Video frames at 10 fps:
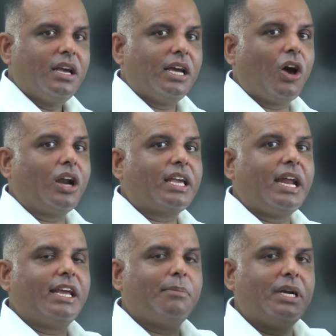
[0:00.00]
an
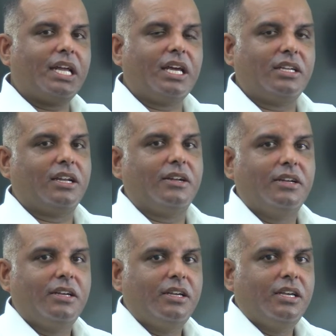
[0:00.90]
organic material,
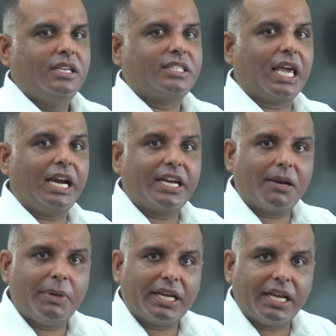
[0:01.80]

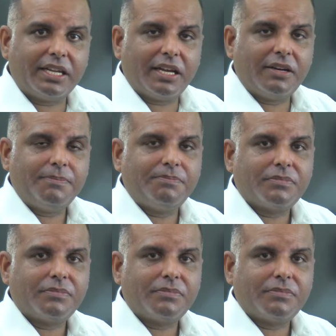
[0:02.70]
skeletal material,